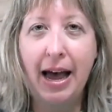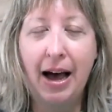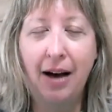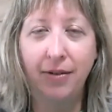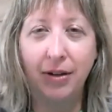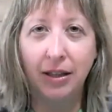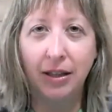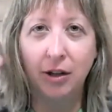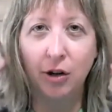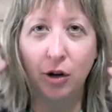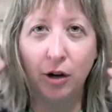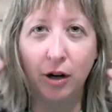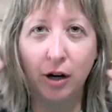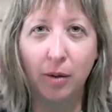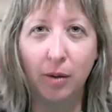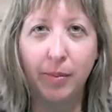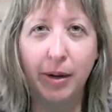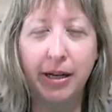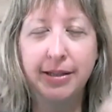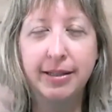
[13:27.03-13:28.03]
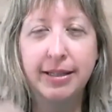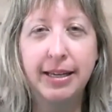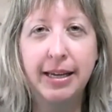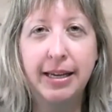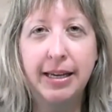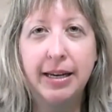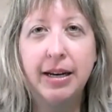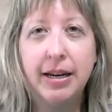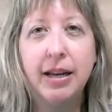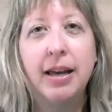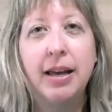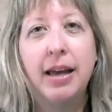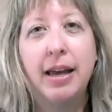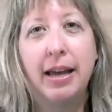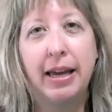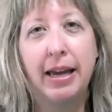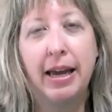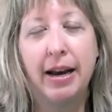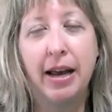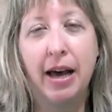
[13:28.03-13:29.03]
Having little earbuds in
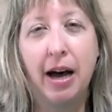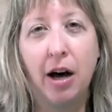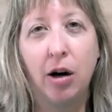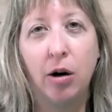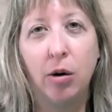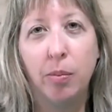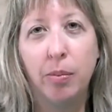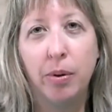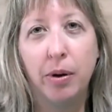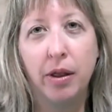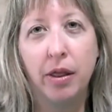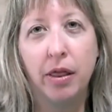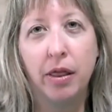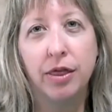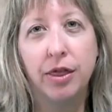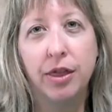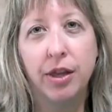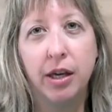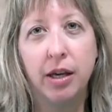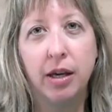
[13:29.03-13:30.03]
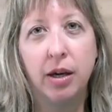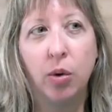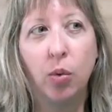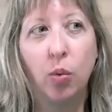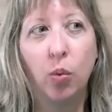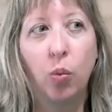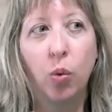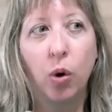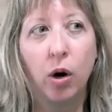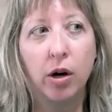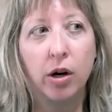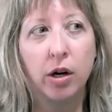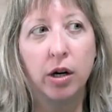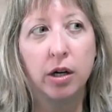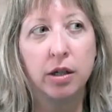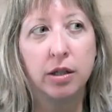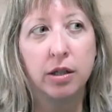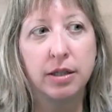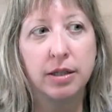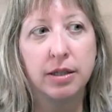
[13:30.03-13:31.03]
can help the
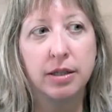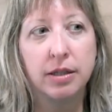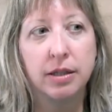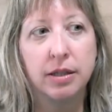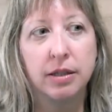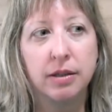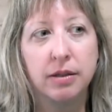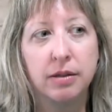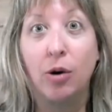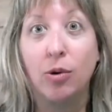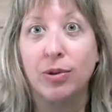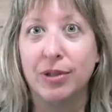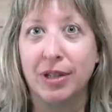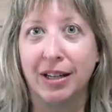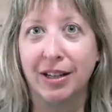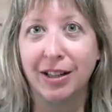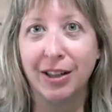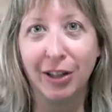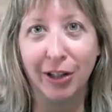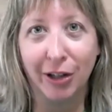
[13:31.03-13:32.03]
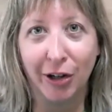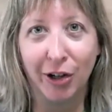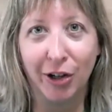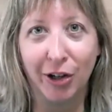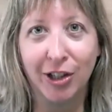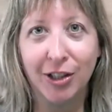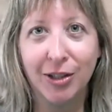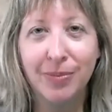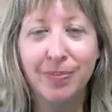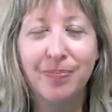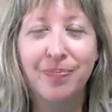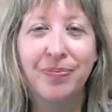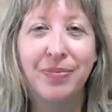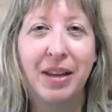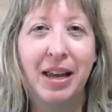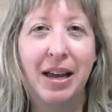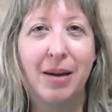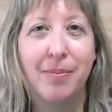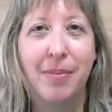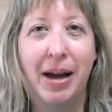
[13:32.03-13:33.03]
words sound clearer
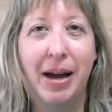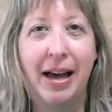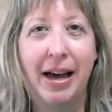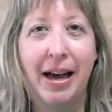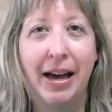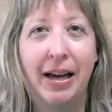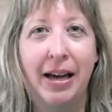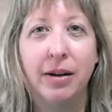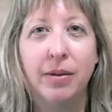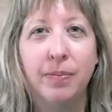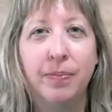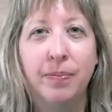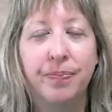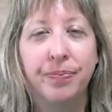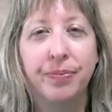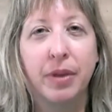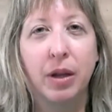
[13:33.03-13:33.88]
in my head,